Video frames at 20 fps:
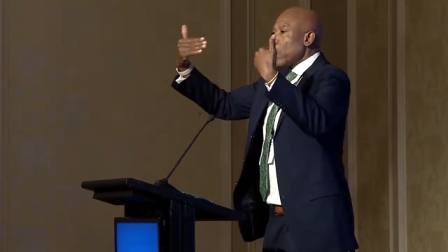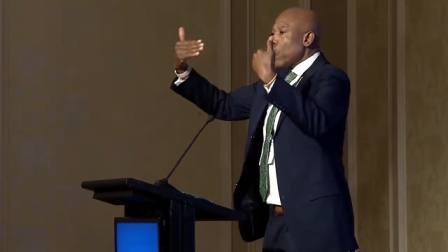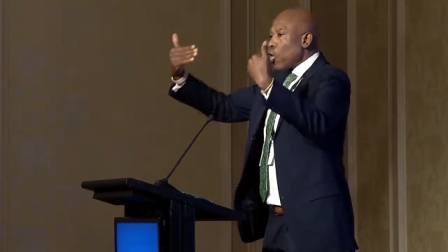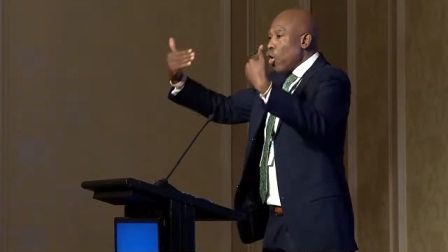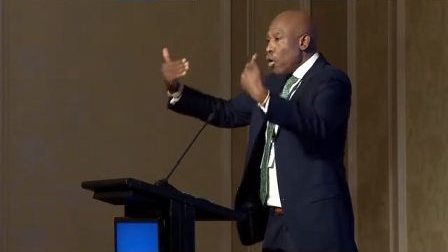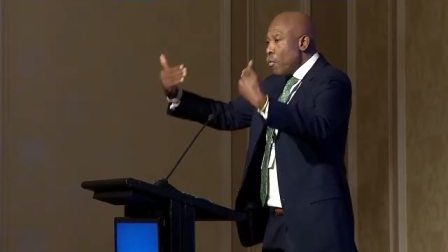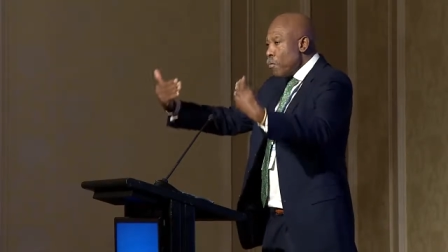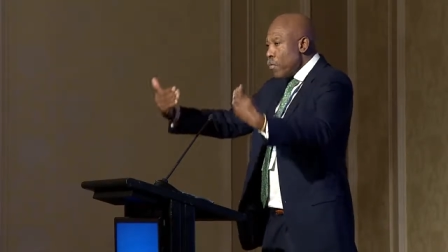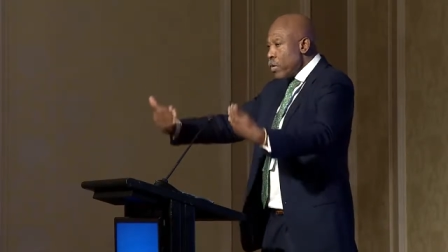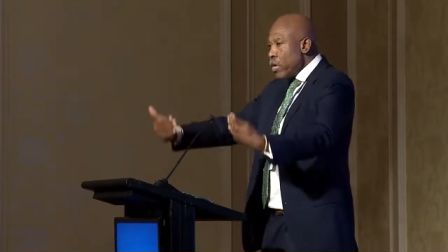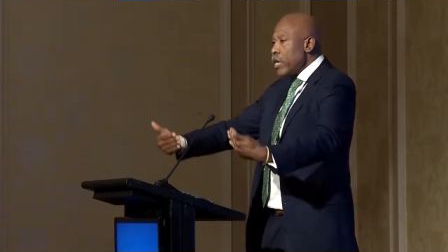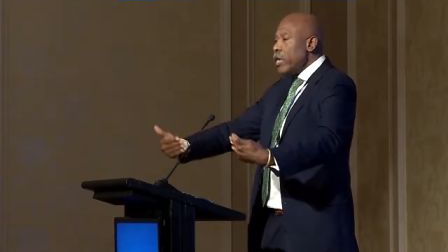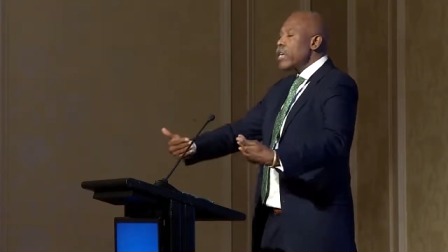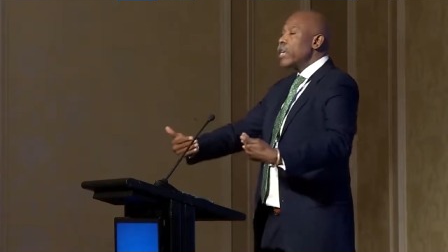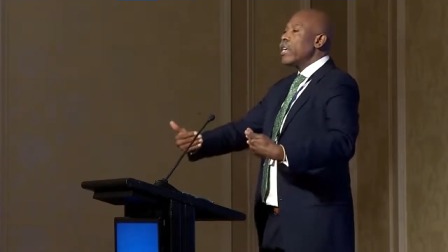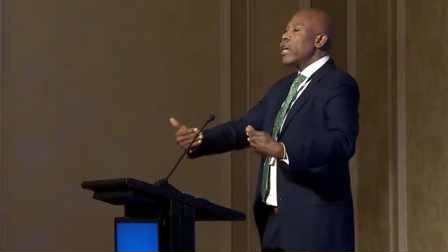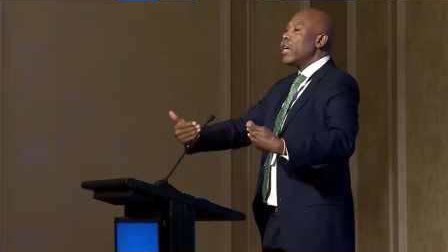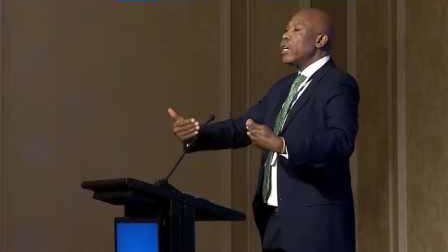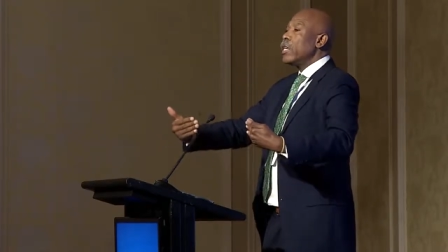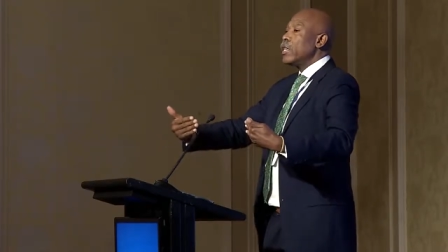
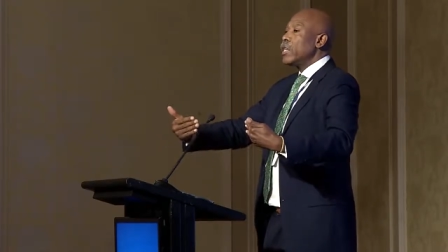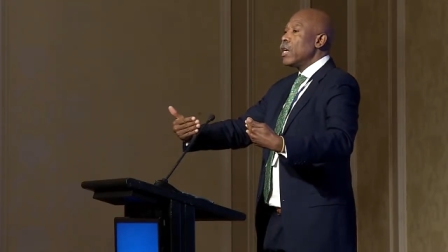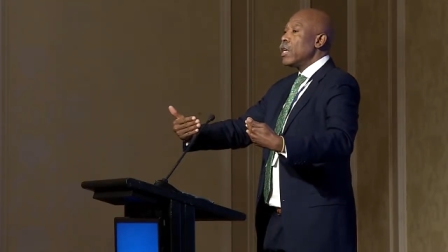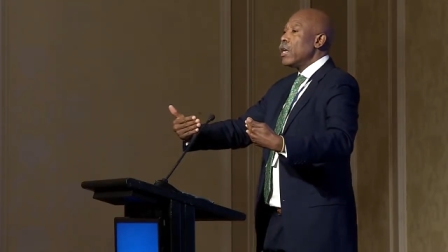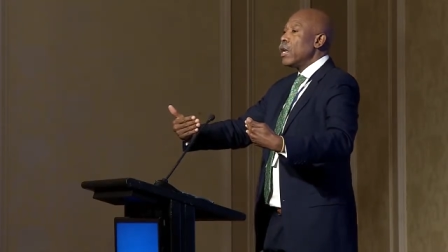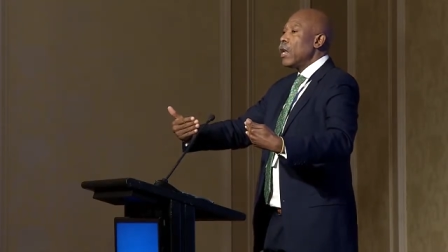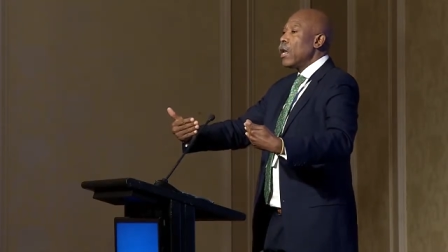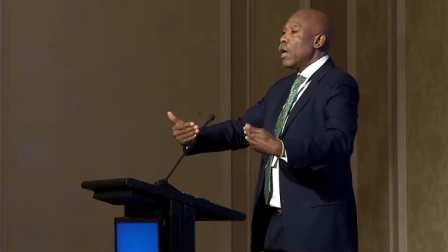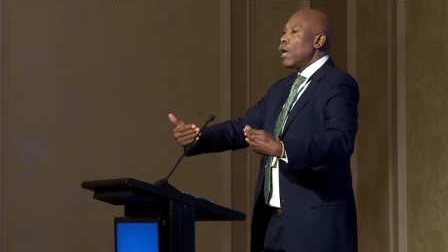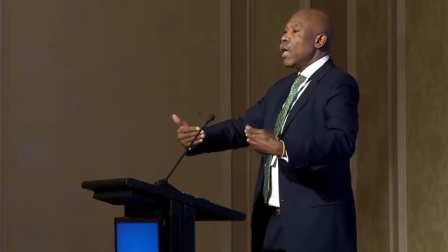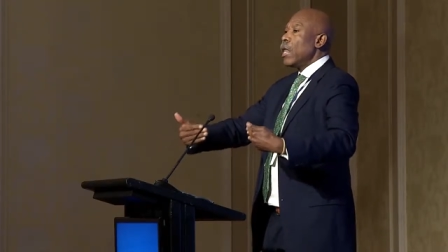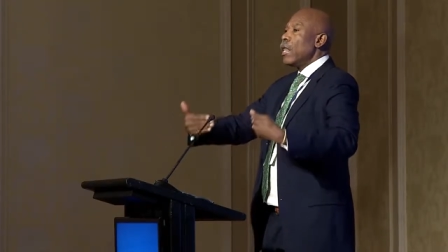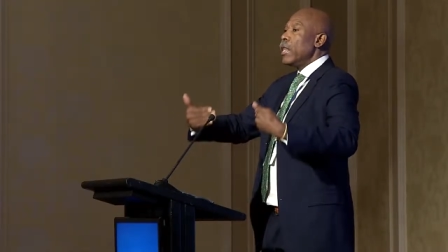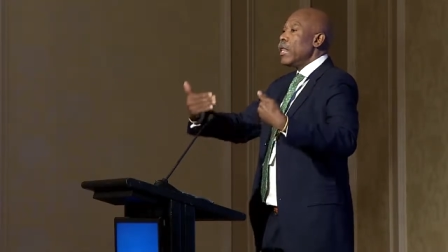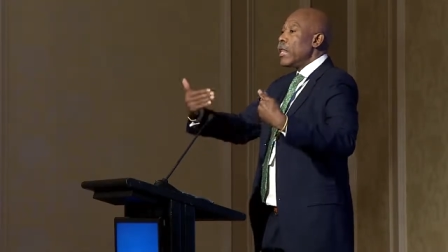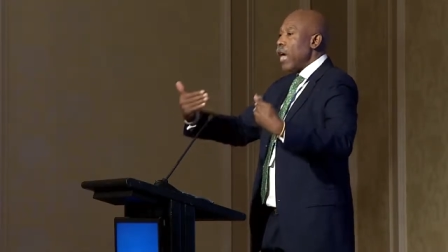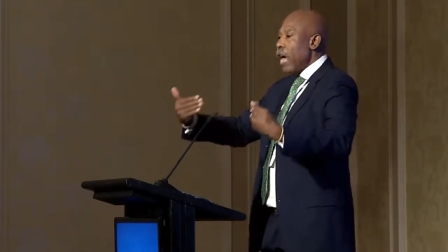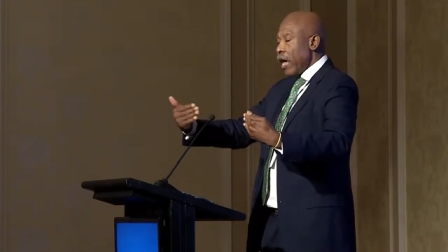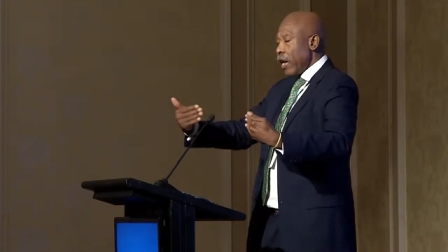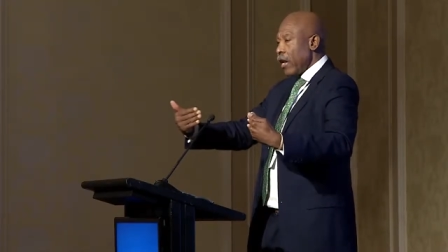communication
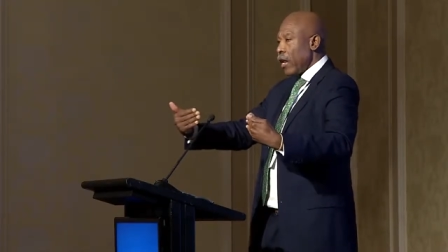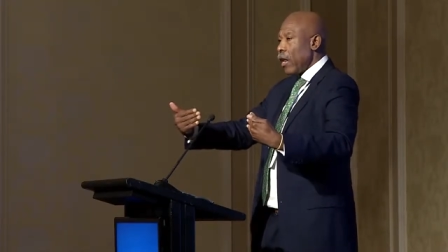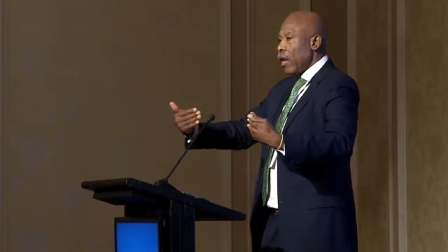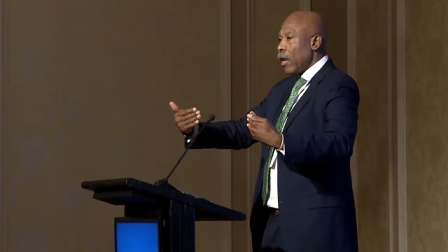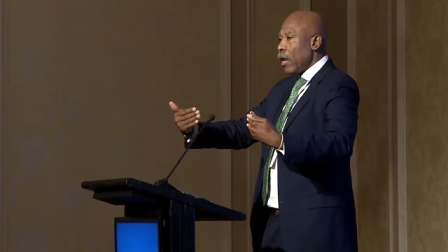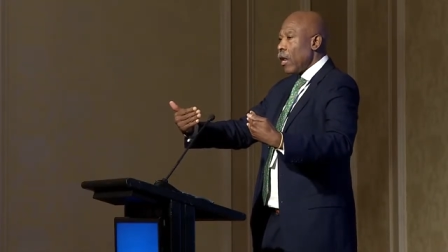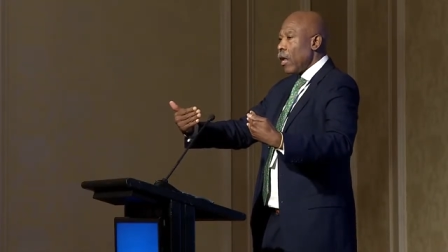then